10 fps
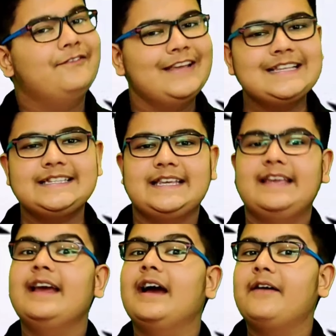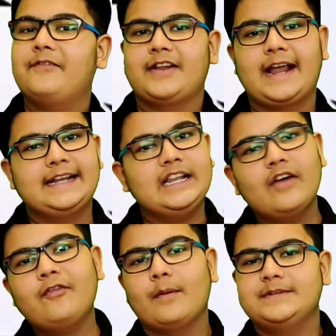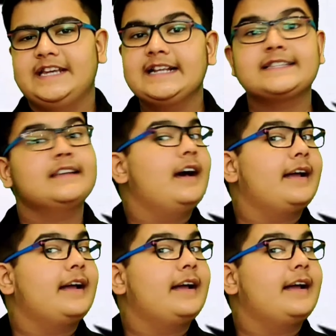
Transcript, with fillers: We see a variety of objects